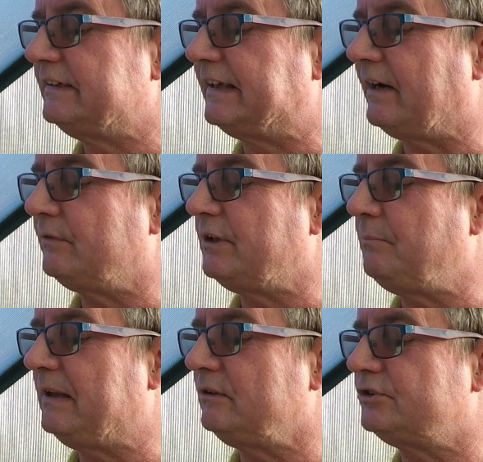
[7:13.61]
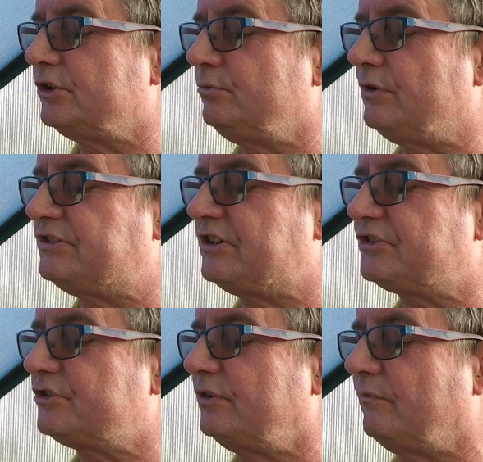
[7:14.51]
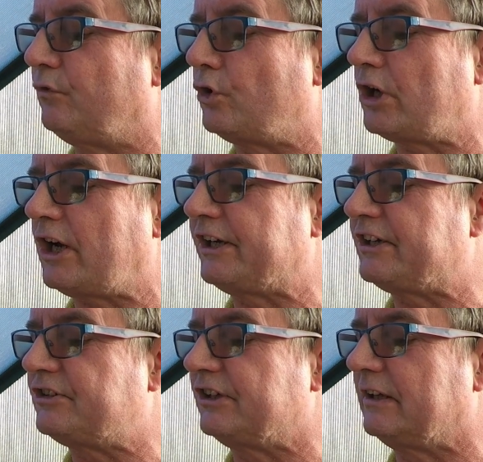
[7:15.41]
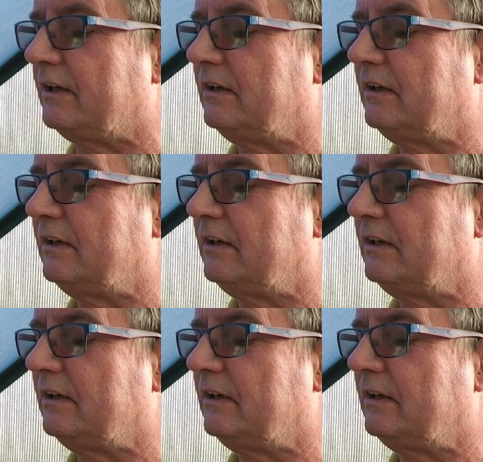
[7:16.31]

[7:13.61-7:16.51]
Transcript: dowdy mildew resistant variety